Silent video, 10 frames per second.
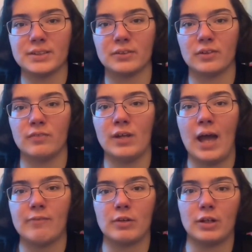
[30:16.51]
or if you
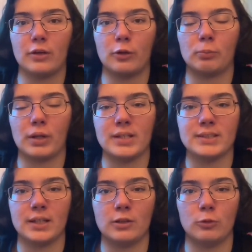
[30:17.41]
have another place
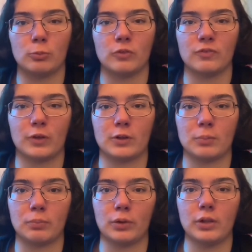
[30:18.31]
that you would prefer to
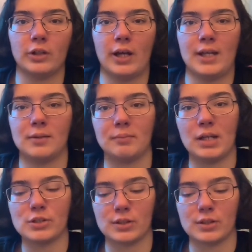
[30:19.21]
put your animation